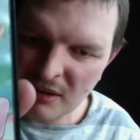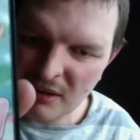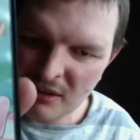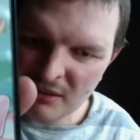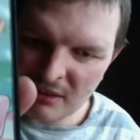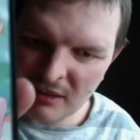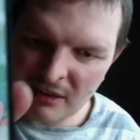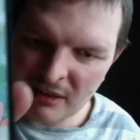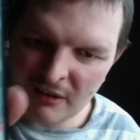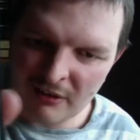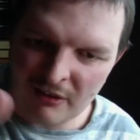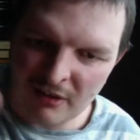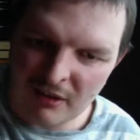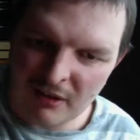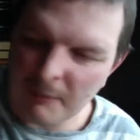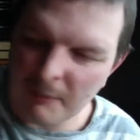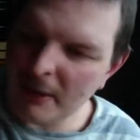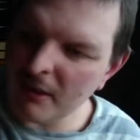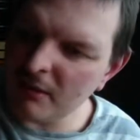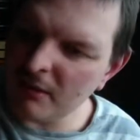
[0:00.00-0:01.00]
So
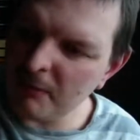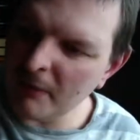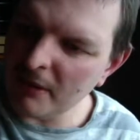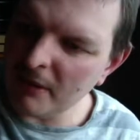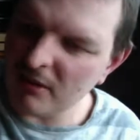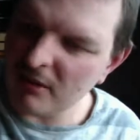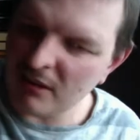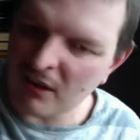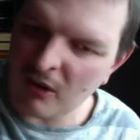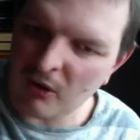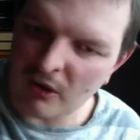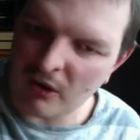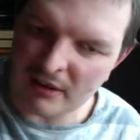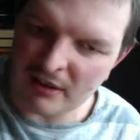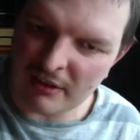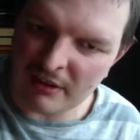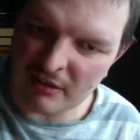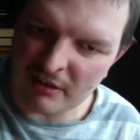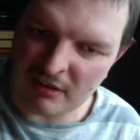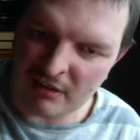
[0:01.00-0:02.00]
basically the whole
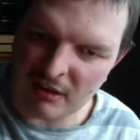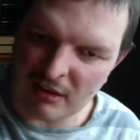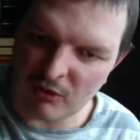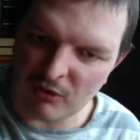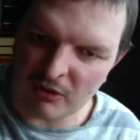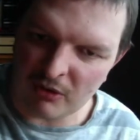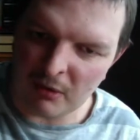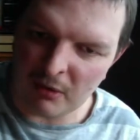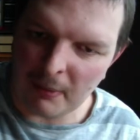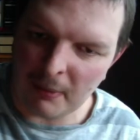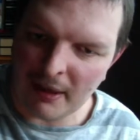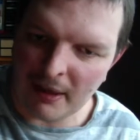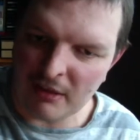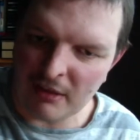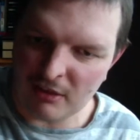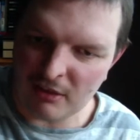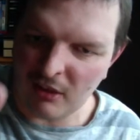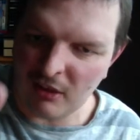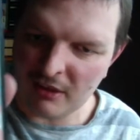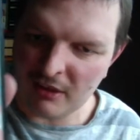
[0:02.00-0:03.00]
idea is that this one you play
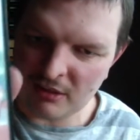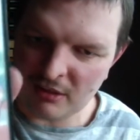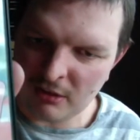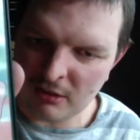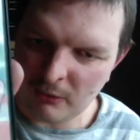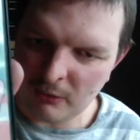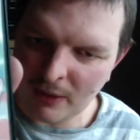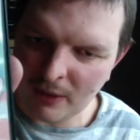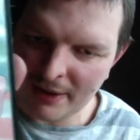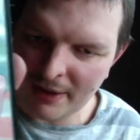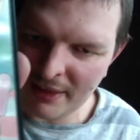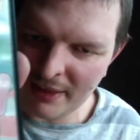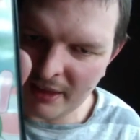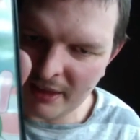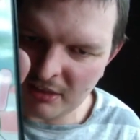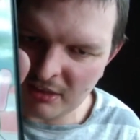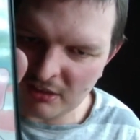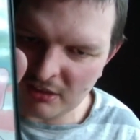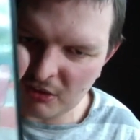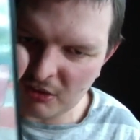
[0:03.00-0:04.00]
is like this little
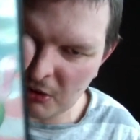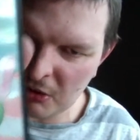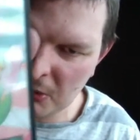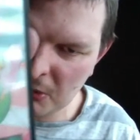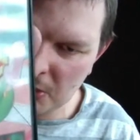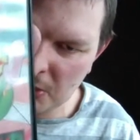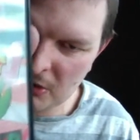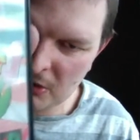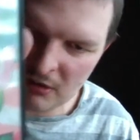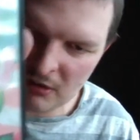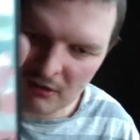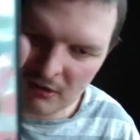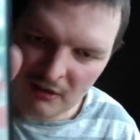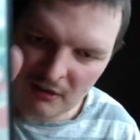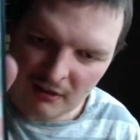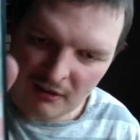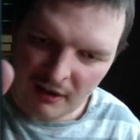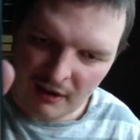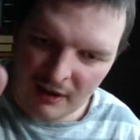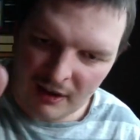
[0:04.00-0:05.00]
alligator dude
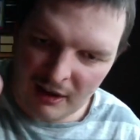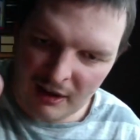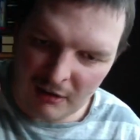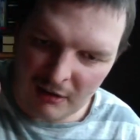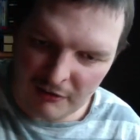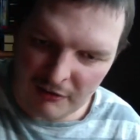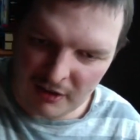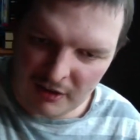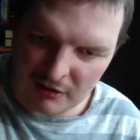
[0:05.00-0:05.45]
thing.